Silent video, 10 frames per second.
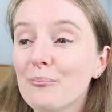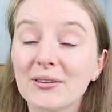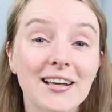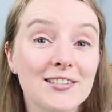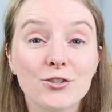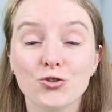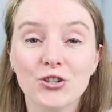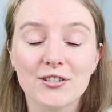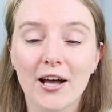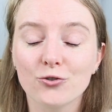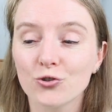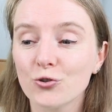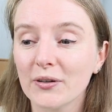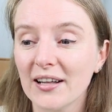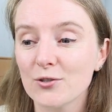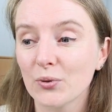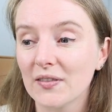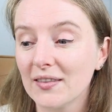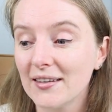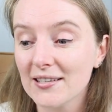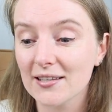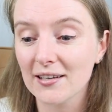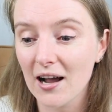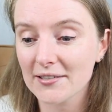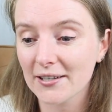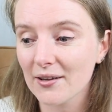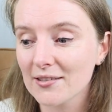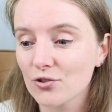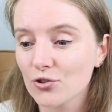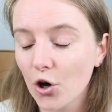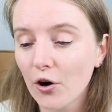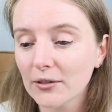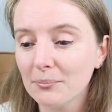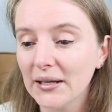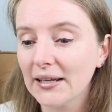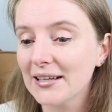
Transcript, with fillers: But that's just not true and that's what this lockdown has taught me.